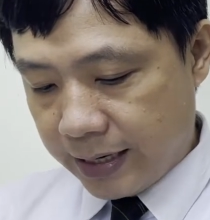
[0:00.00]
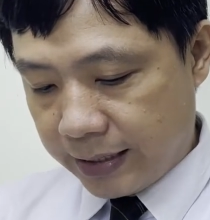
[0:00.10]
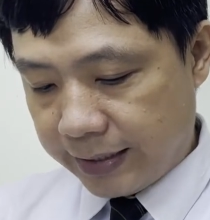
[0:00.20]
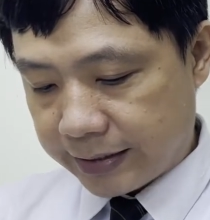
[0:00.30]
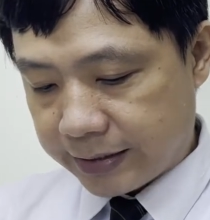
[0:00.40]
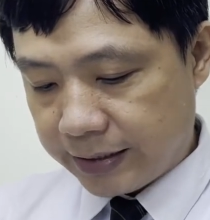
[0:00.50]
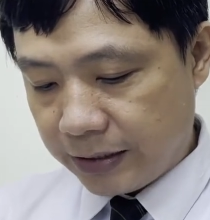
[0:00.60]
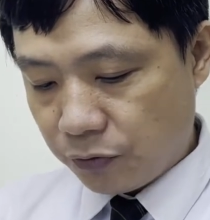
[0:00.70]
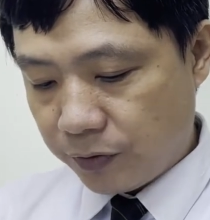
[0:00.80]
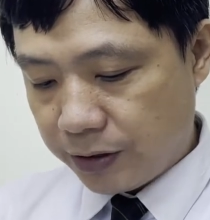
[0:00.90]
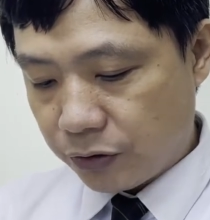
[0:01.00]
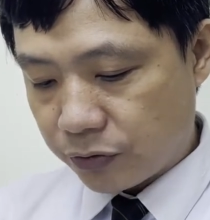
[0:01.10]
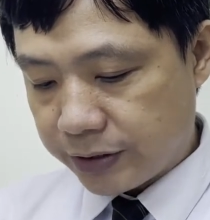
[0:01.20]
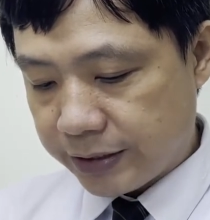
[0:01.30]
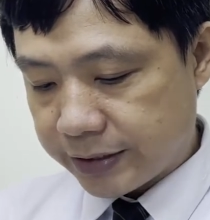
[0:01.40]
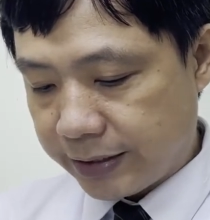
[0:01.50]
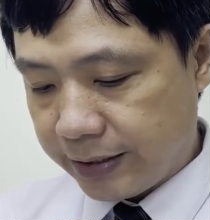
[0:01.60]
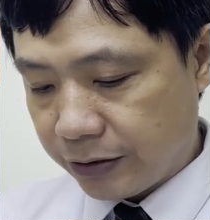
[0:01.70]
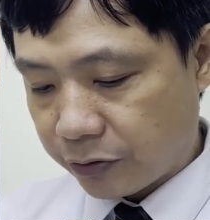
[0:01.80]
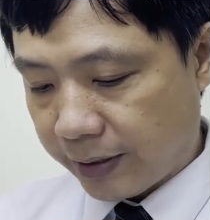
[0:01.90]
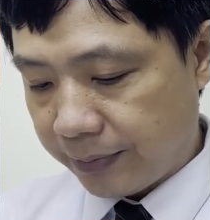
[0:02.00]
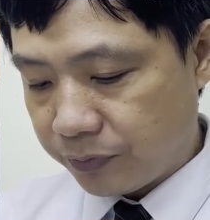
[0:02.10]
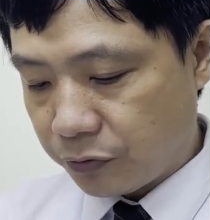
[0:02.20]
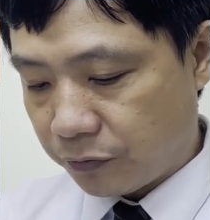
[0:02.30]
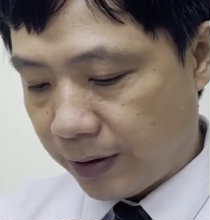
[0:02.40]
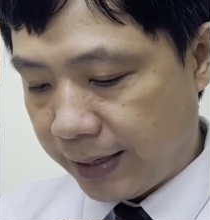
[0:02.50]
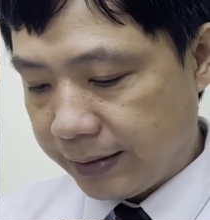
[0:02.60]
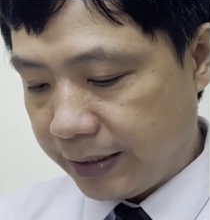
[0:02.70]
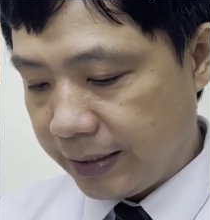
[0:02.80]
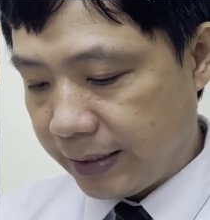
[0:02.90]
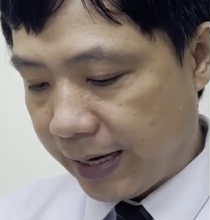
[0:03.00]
Later, you will use this skill to help you find the